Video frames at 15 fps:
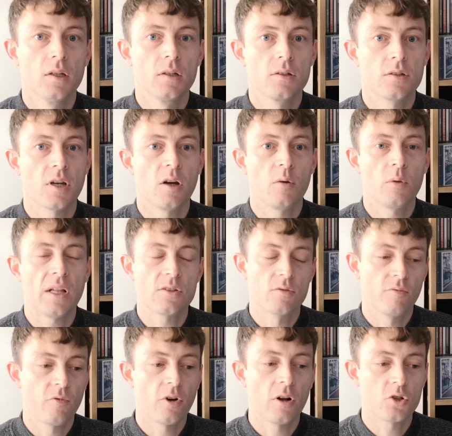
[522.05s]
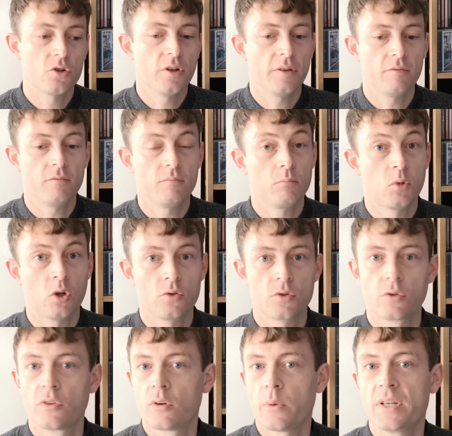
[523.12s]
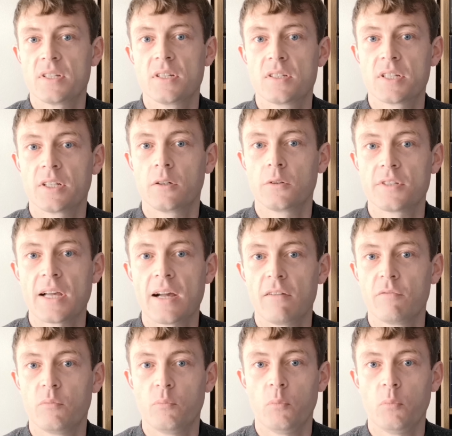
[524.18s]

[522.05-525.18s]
So that's unfortunate, because other Oasis singles have,